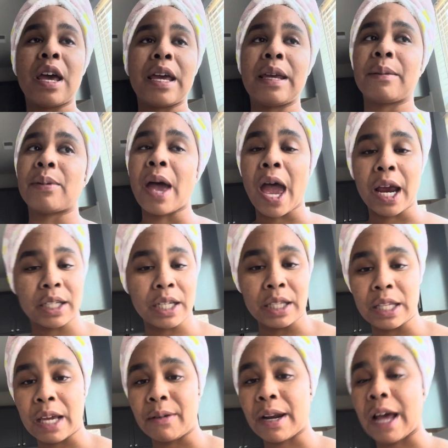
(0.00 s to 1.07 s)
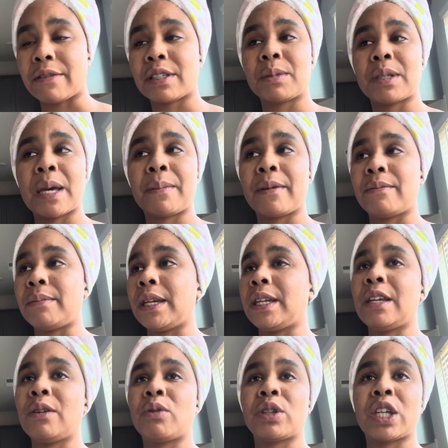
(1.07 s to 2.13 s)
impact and they would have some type of
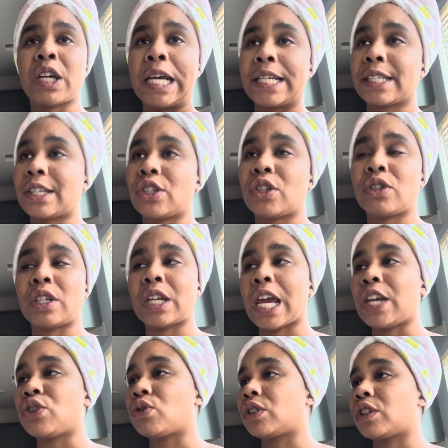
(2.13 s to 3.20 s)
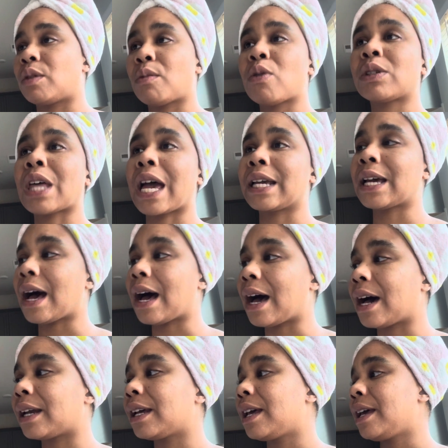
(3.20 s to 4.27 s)
meeting with their ancestors and angels and the Most High
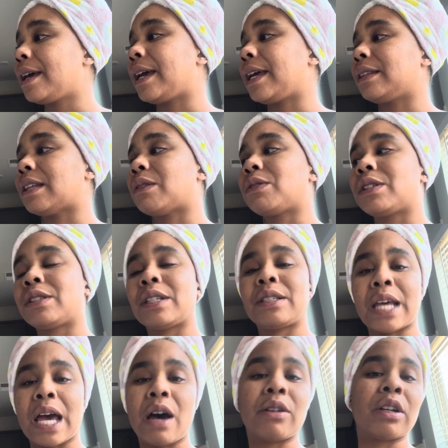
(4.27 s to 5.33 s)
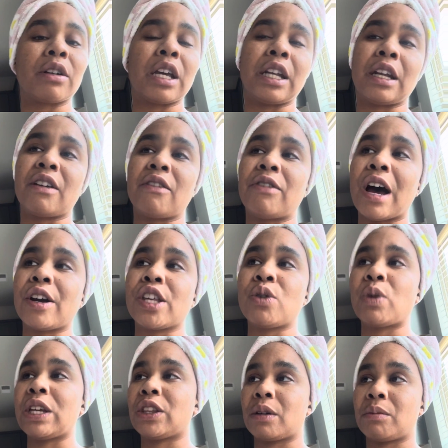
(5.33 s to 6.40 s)
God. And they would sit down and
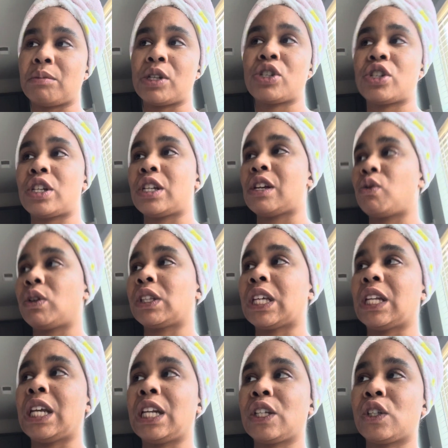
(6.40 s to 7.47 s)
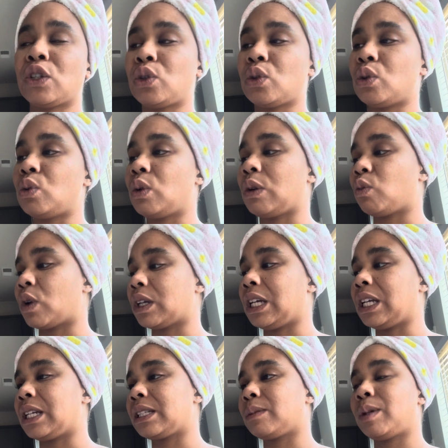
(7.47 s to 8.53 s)
evaluate their mission and what they needed to do and what
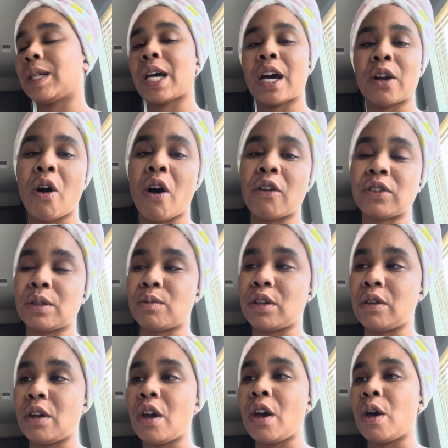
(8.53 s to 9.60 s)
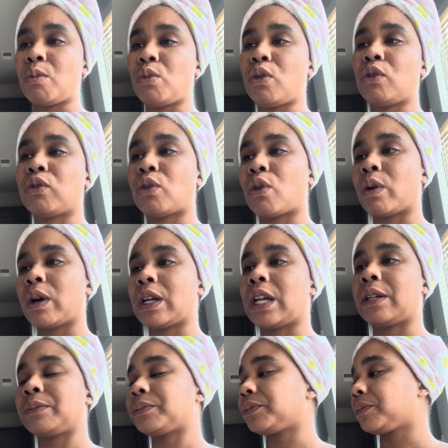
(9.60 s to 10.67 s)
needed to be cut off to be moved forward.
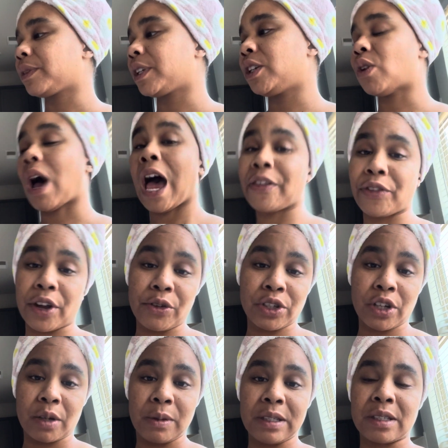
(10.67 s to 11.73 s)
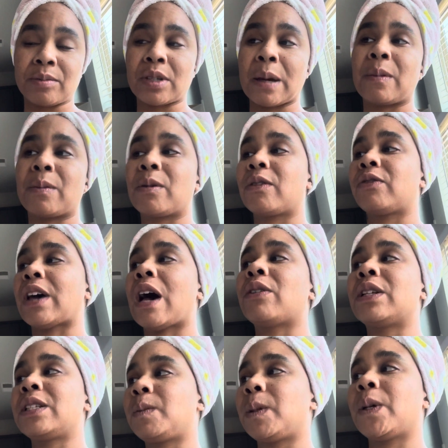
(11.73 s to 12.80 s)
And, you know, I thought it was going to be some type of profound
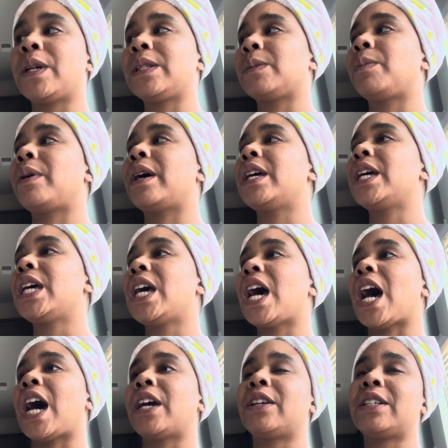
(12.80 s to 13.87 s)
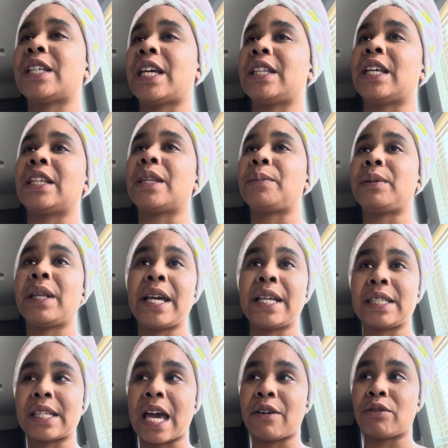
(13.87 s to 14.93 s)
experience, but I understand that the
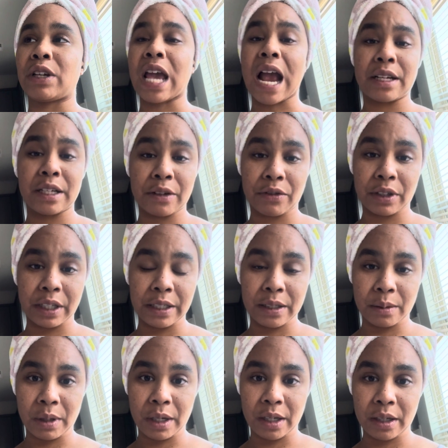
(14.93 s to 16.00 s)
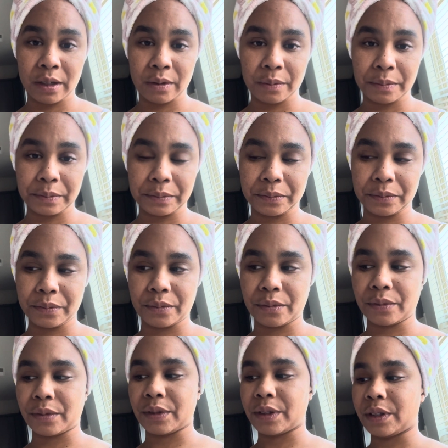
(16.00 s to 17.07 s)
plants react differently to me
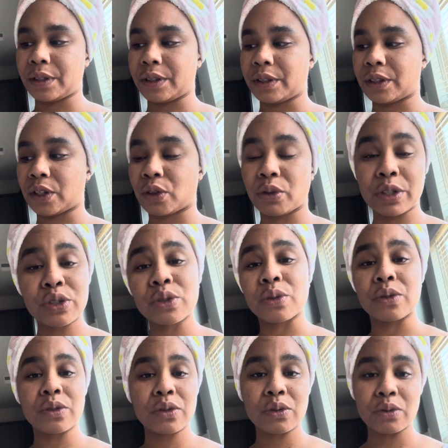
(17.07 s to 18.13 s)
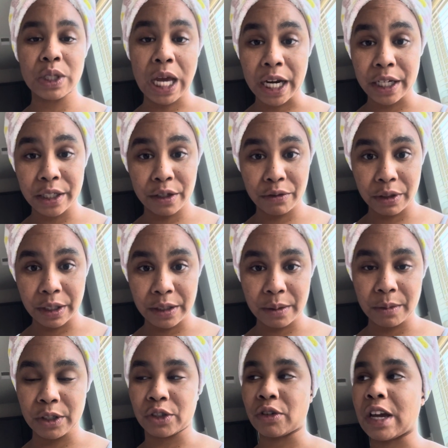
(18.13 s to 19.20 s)
the crystals react differently to
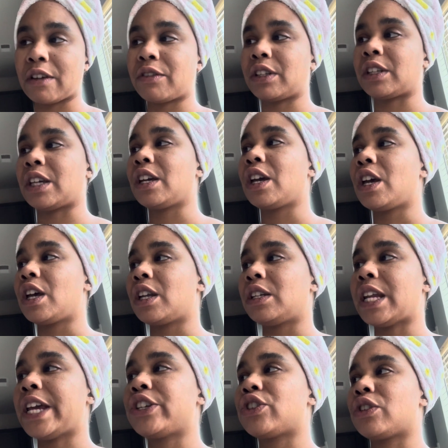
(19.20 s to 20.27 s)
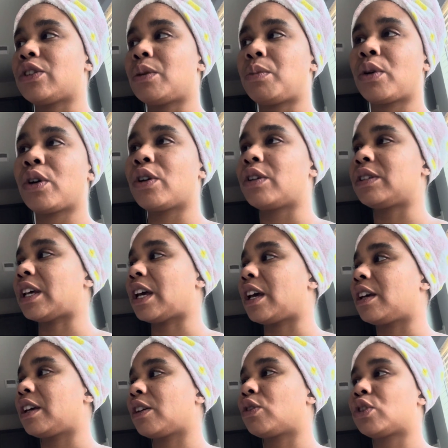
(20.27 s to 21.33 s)
me. So everything, nature, the birds,
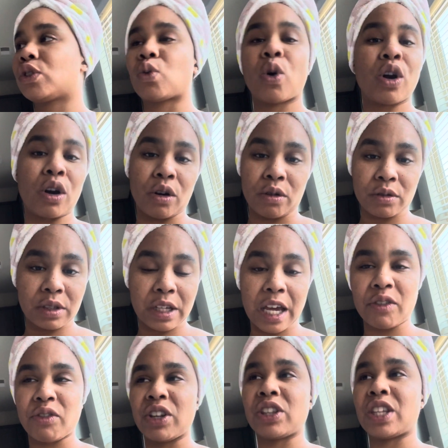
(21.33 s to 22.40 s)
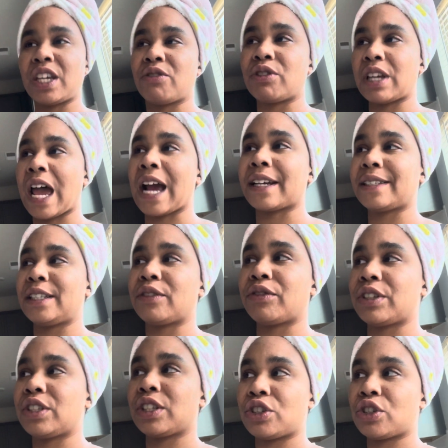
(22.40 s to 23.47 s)
squirrels, everything reacts
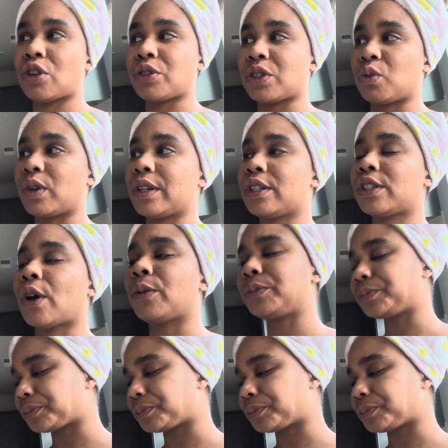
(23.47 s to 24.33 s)
different to the chosen one. So